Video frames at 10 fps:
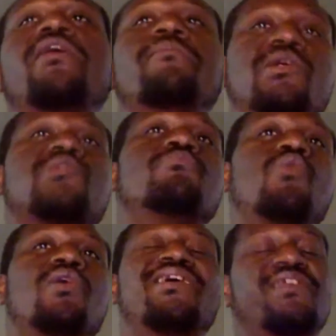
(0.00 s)
much
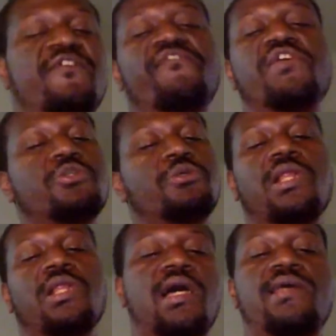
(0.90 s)
more
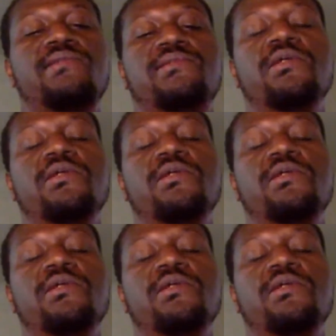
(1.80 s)
individualized